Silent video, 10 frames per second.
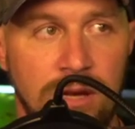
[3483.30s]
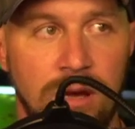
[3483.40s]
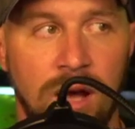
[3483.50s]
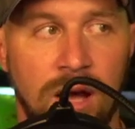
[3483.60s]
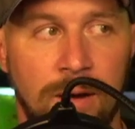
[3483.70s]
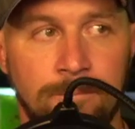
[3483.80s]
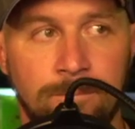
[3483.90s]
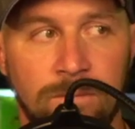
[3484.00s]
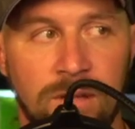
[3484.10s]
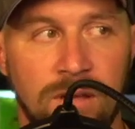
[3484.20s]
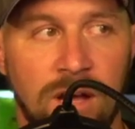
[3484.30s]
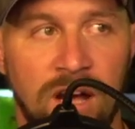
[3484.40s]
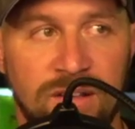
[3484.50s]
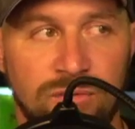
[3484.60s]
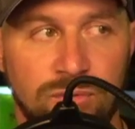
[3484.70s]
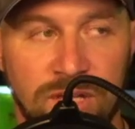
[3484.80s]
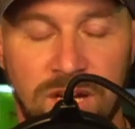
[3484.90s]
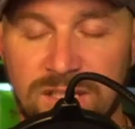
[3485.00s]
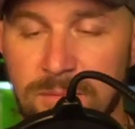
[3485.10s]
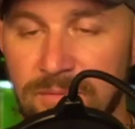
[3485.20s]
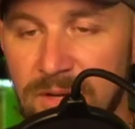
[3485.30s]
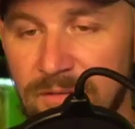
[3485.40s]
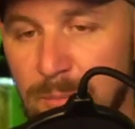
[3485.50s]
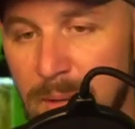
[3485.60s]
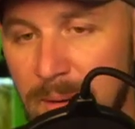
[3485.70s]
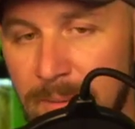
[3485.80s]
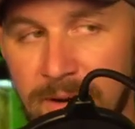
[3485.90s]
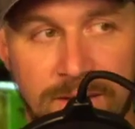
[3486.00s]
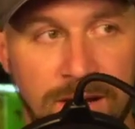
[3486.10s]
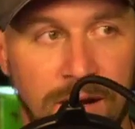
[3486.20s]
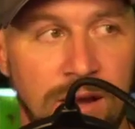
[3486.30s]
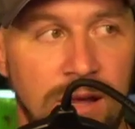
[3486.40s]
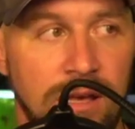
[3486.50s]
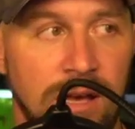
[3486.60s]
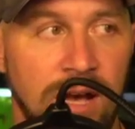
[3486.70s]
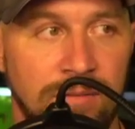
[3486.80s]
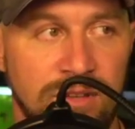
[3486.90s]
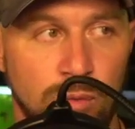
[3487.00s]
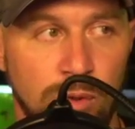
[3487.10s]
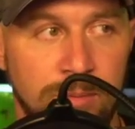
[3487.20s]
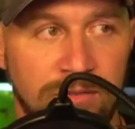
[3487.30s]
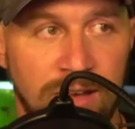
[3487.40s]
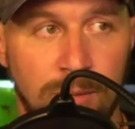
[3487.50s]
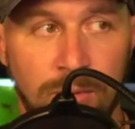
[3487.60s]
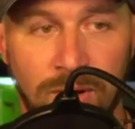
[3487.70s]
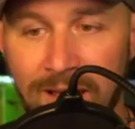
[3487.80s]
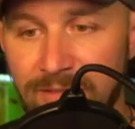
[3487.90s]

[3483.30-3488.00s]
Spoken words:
it's really awesome if you pop by there. This will be available at the